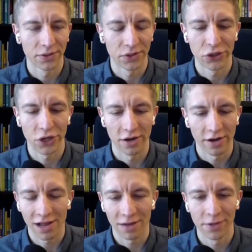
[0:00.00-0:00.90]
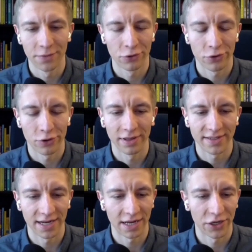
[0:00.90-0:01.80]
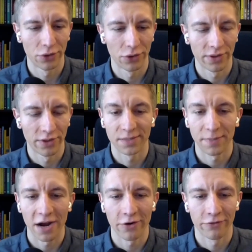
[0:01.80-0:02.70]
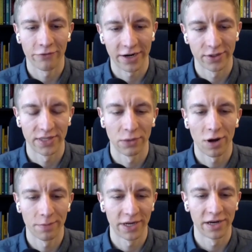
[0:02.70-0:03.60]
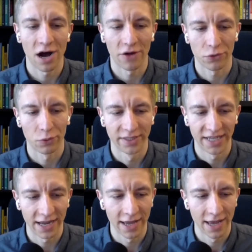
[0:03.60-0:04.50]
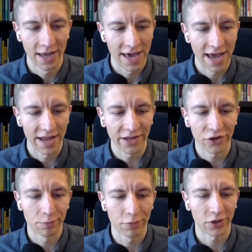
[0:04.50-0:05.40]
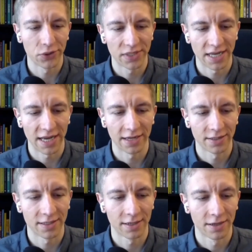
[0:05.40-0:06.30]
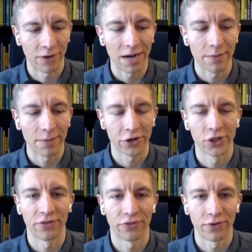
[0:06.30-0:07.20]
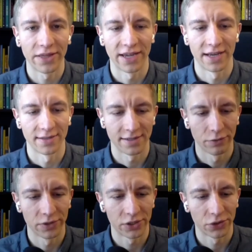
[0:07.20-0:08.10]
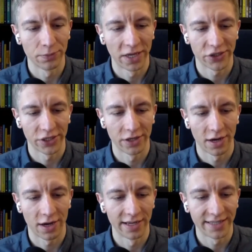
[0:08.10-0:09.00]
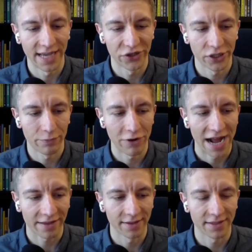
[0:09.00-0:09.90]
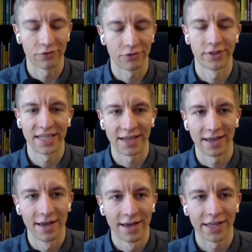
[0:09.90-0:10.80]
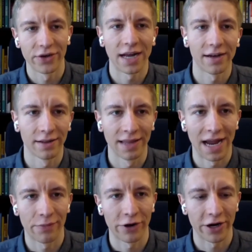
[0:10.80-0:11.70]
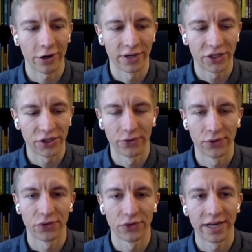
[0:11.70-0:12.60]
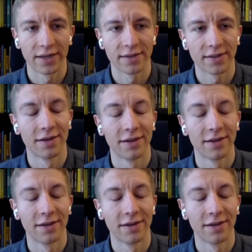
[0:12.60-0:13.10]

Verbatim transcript: so, john a lot of people who are listening you know they're aspiring writers they want to be an author one day and in your book you say to write better you need three things which you mentioned uh, intention practice and critique can you kind of elaborate mm-hmm. on each of those ingredients